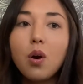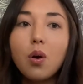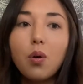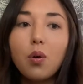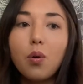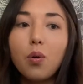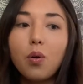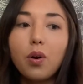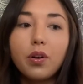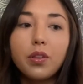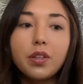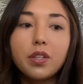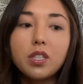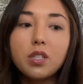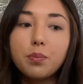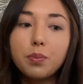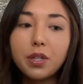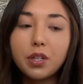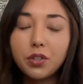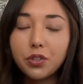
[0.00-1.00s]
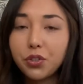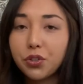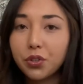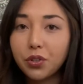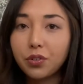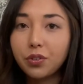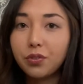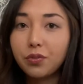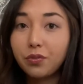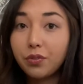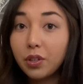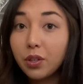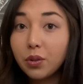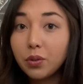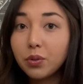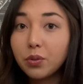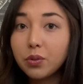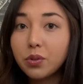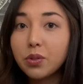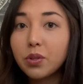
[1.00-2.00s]
or the spiritual
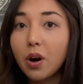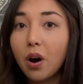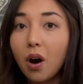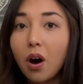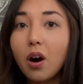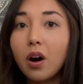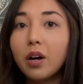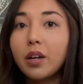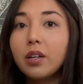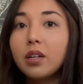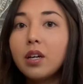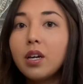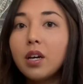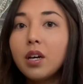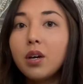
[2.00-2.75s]
views on